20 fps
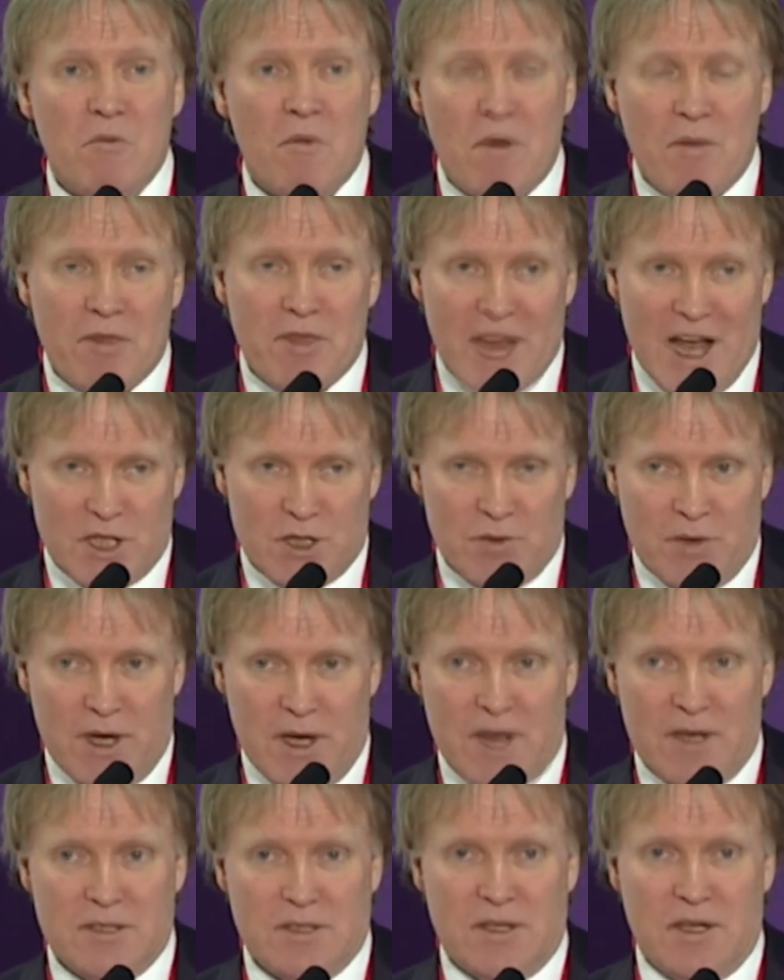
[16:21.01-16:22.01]
that's why I
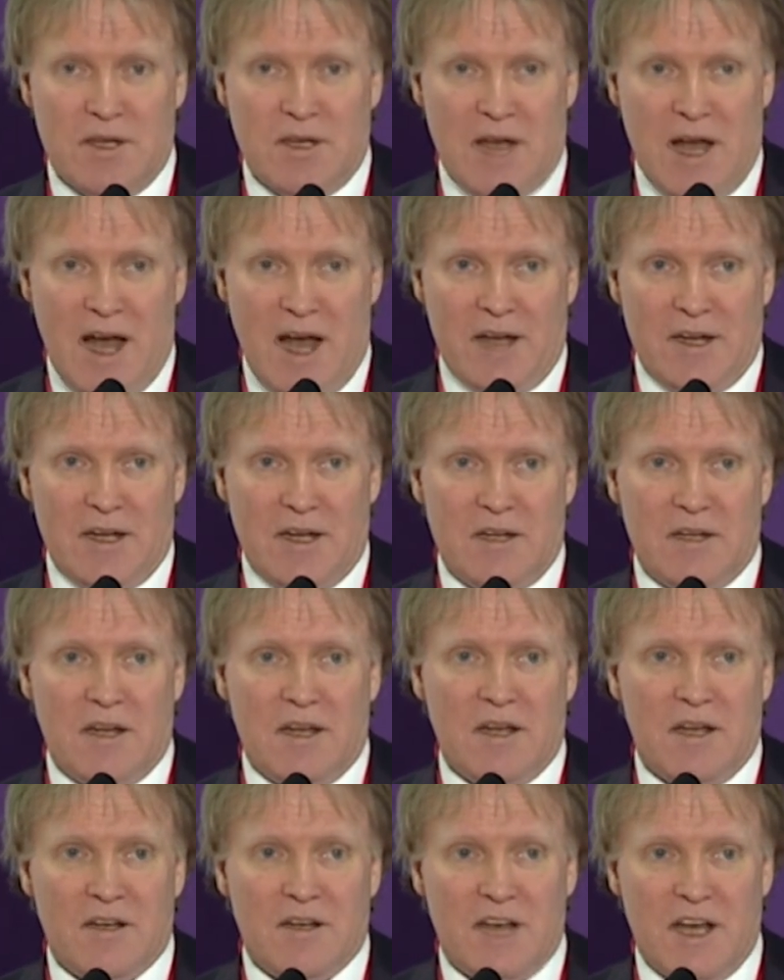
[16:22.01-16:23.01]
say add in
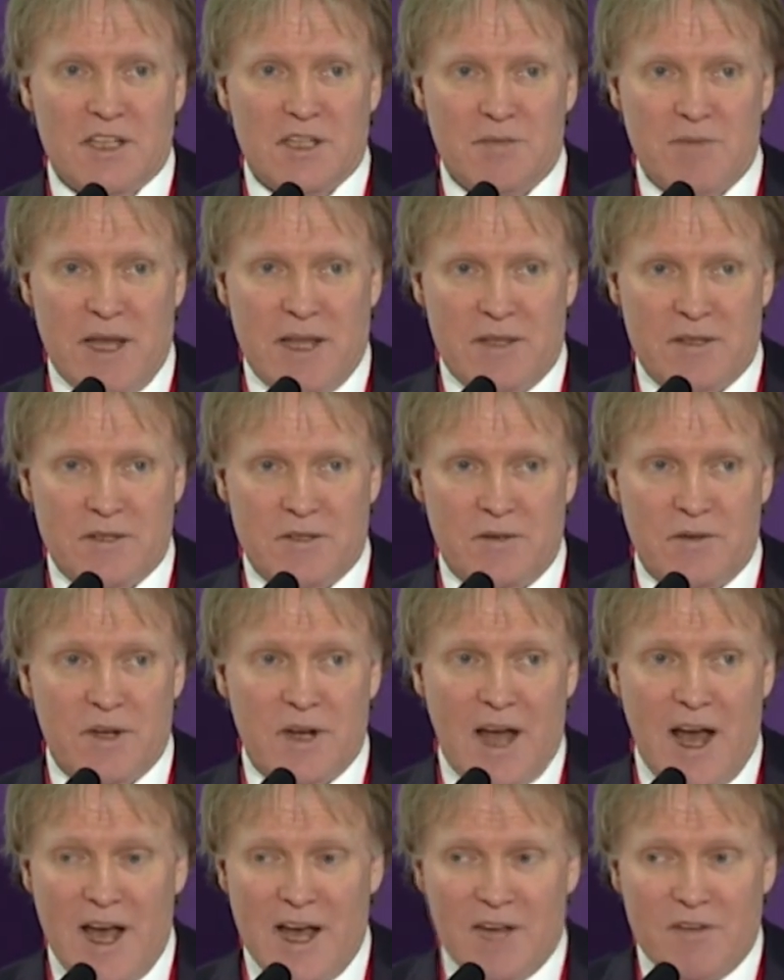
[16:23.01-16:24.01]
dexamethasone.
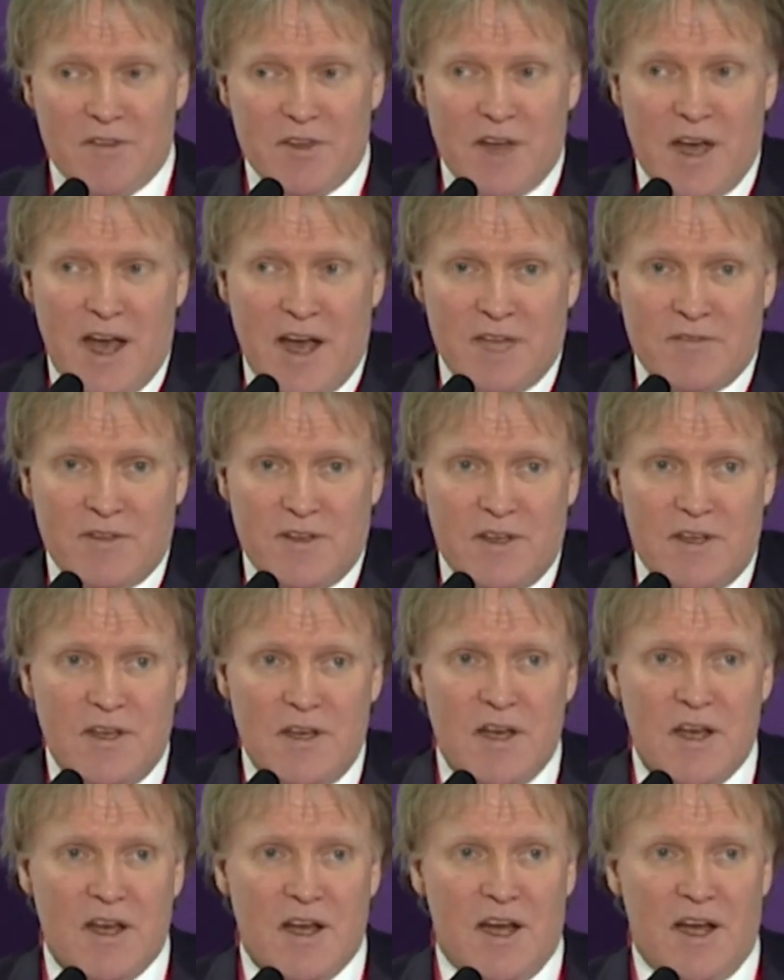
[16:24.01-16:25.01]
I give the IV
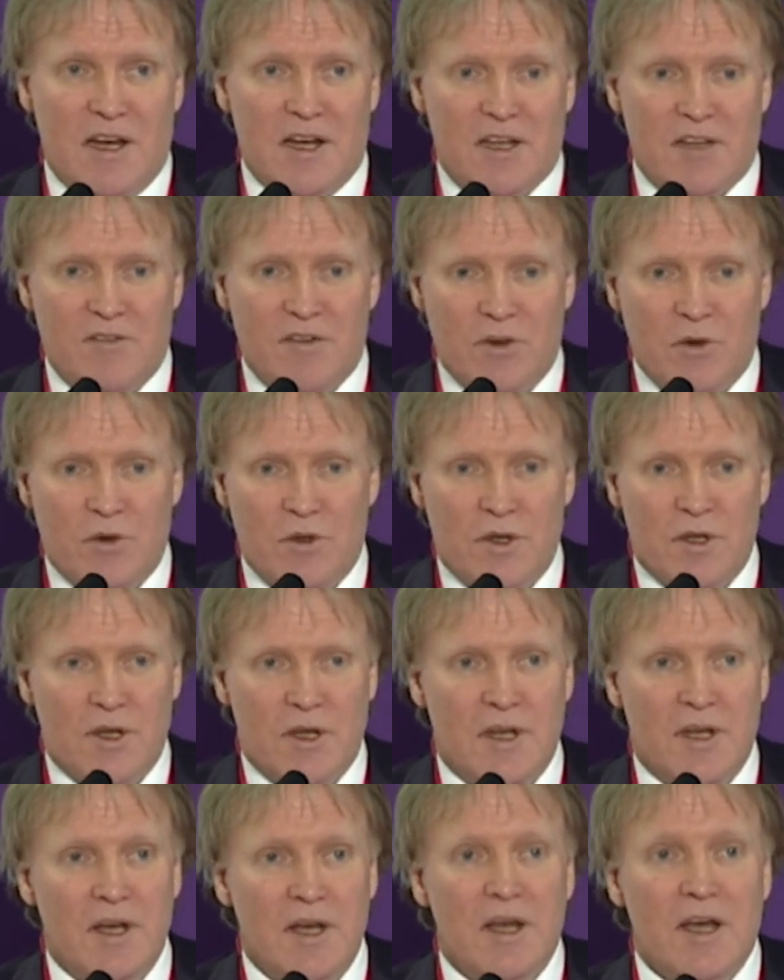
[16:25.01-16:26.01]
and I give it orally.
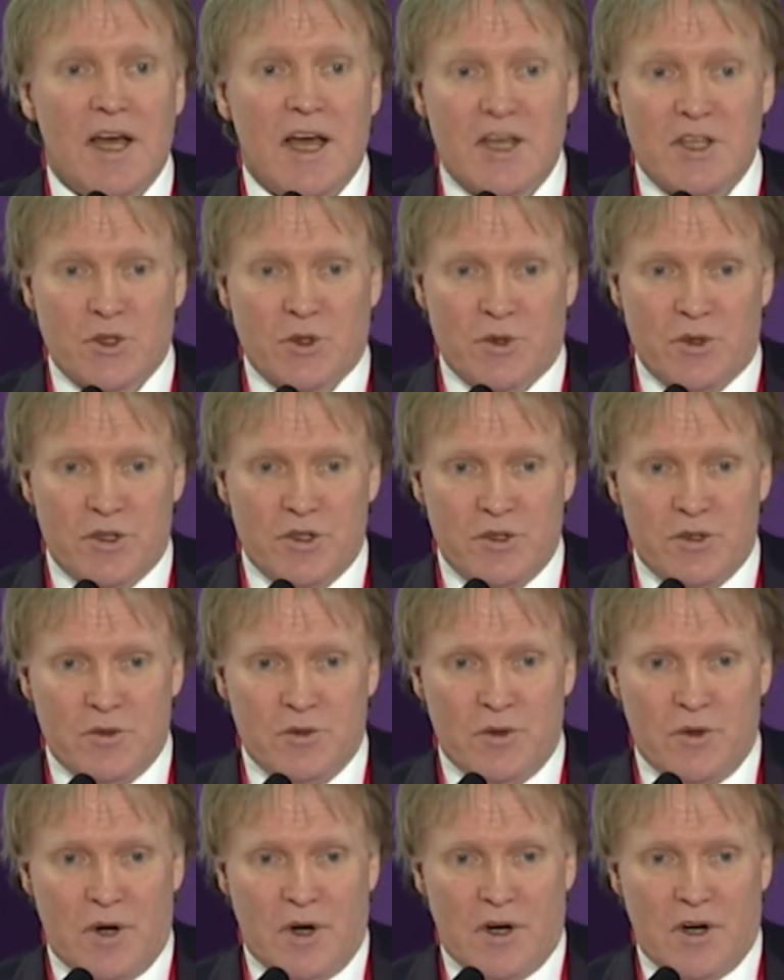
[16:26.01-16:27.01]
It's going to do no
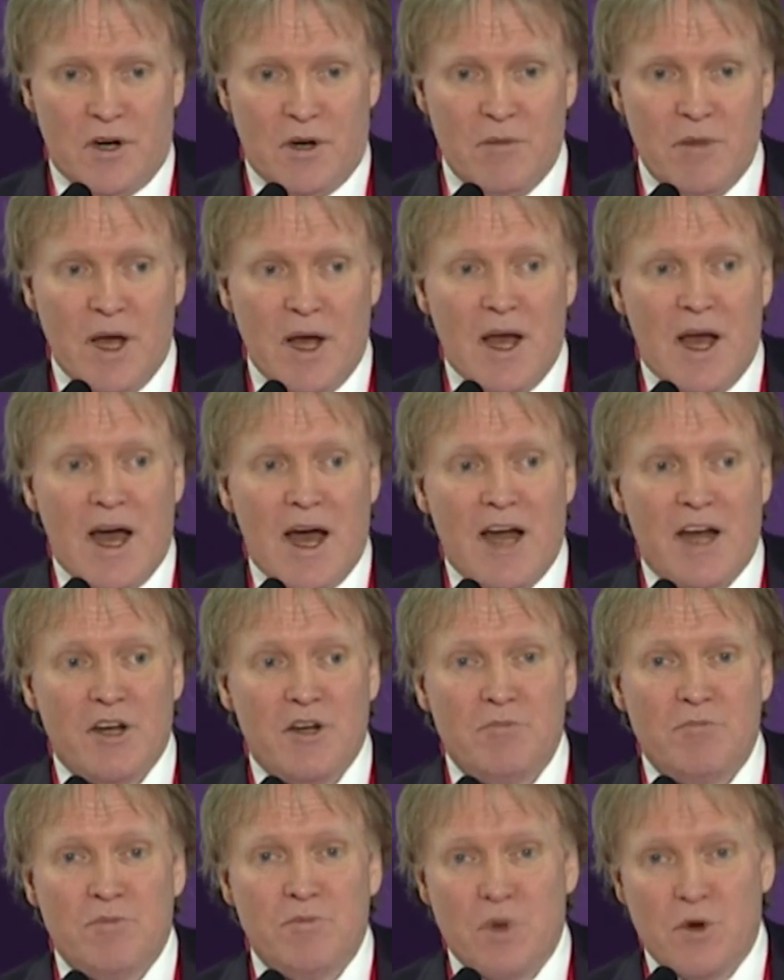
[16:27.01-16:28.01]
harm, and it
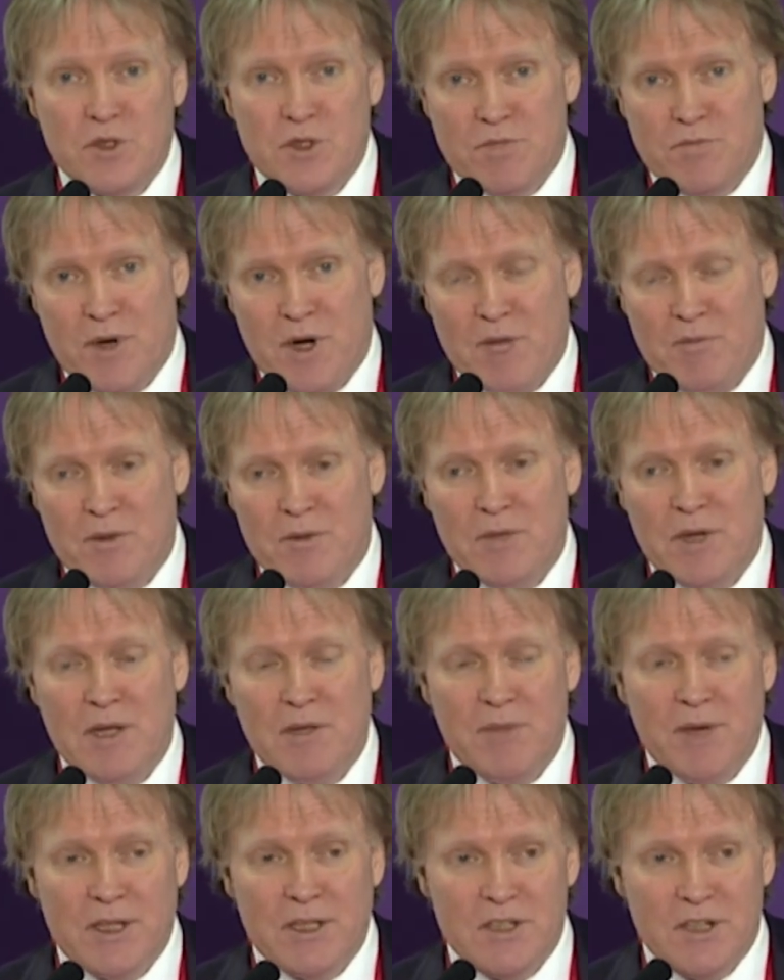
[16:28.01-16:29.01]
most probably
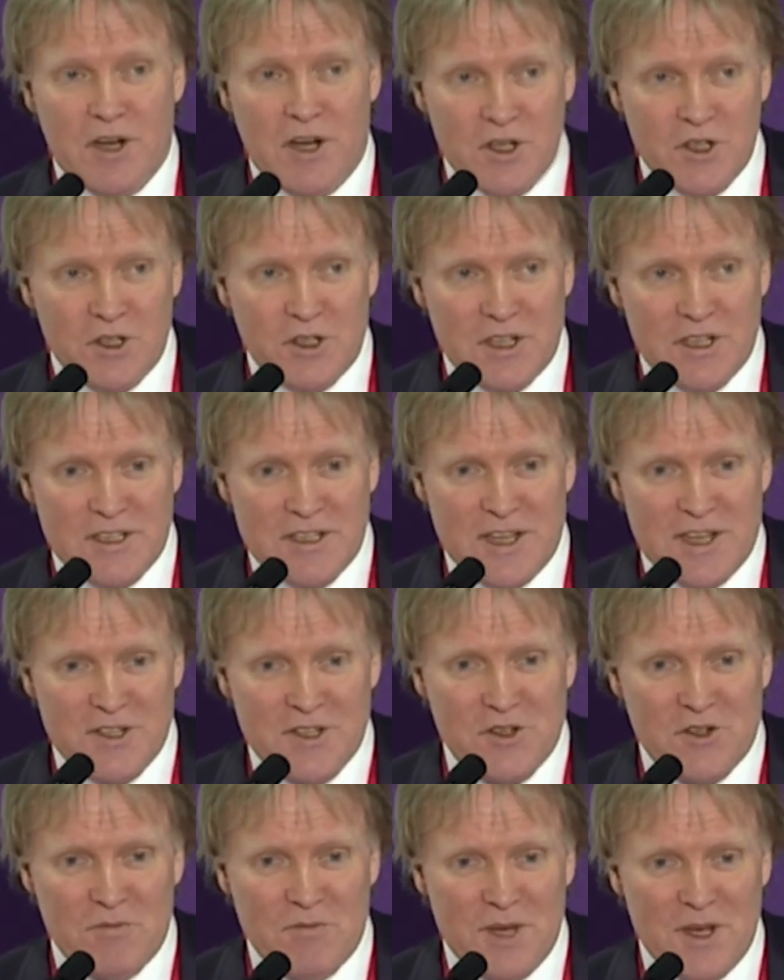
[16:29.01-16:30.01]
makes logical sense
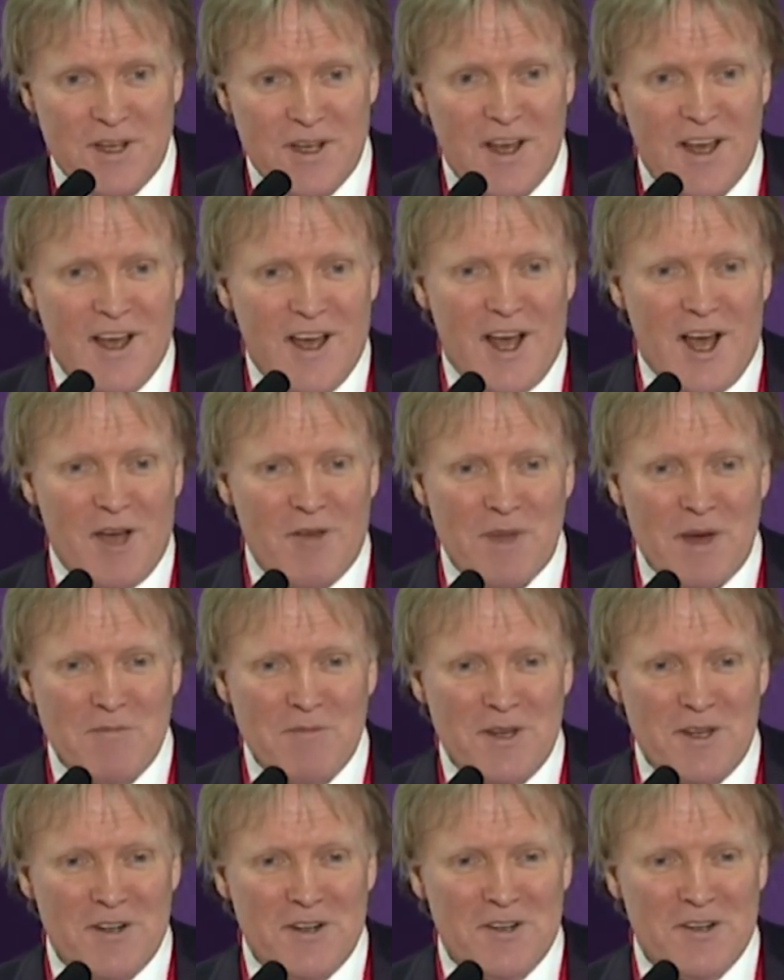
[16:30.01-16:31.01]
to me. And maybe
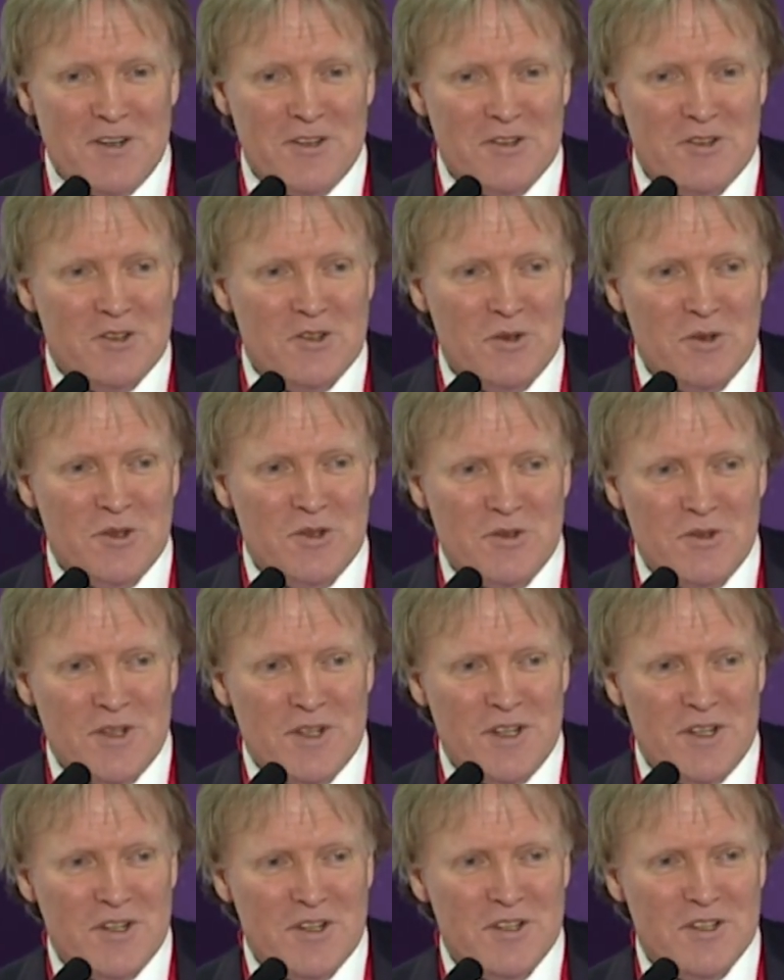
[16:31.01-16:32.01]
in another two or three
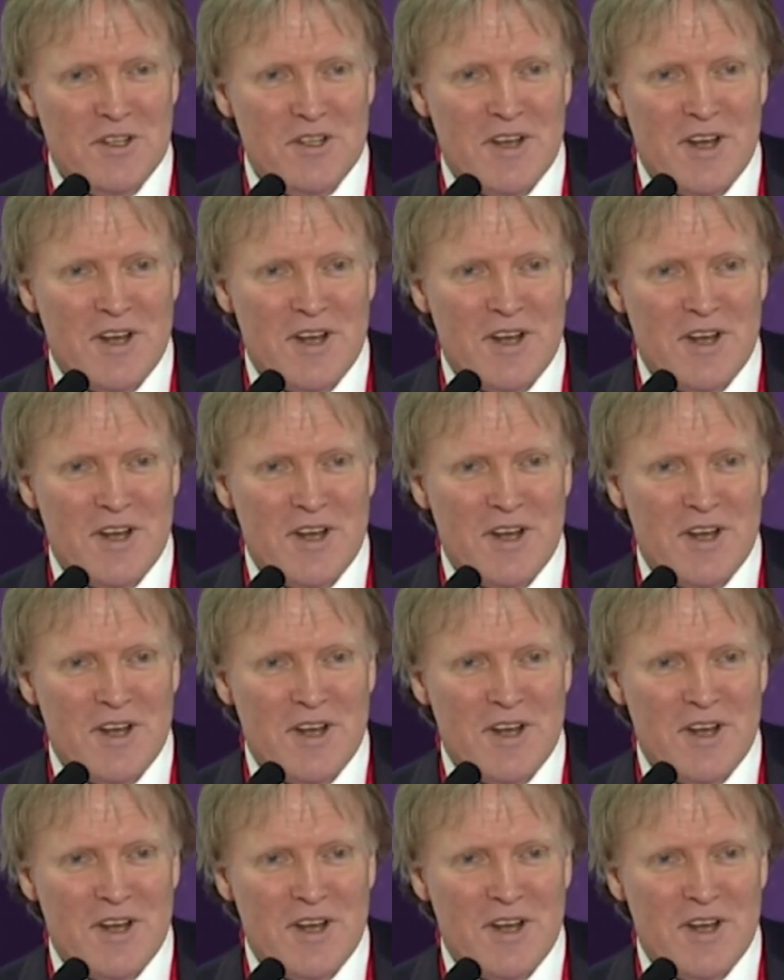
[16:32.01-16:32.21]
years,